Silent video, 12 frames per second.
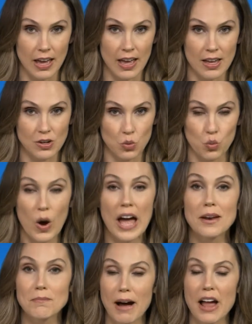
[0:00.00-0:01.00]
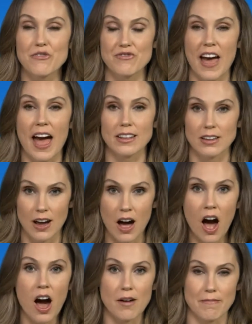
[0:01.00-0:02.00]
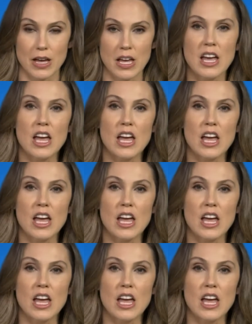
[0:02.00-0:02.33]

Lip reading: and when might that come?